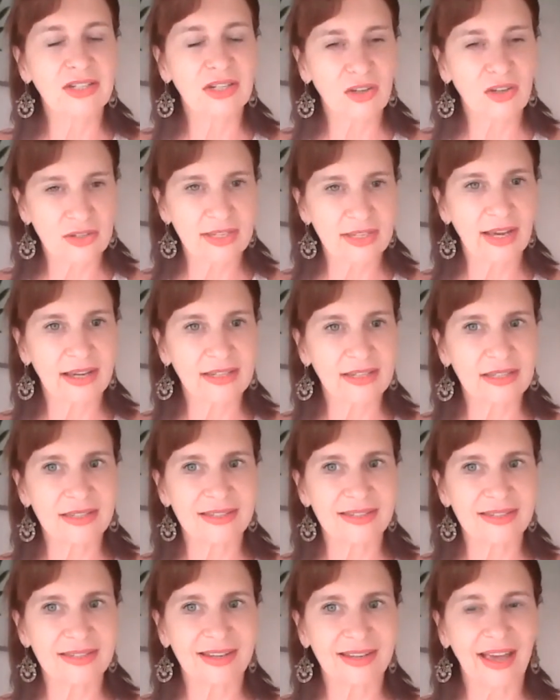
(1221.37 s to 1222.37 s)
And she goes,
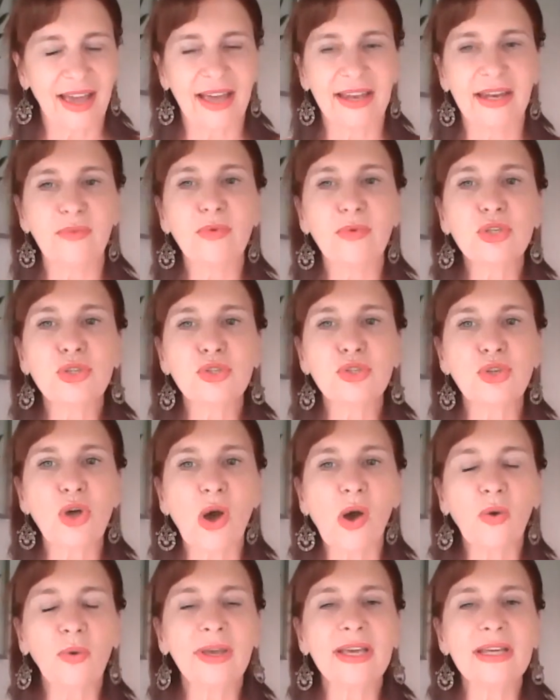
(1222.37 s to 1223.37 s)
"Yes." And it
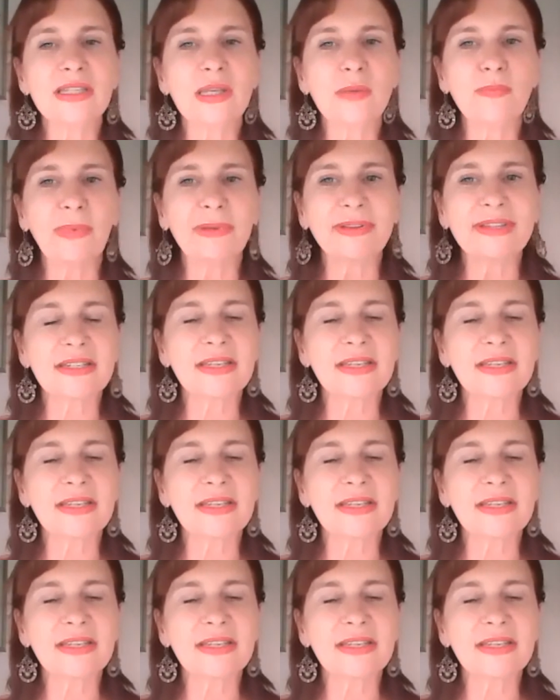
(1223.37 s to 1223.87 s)
was so easy.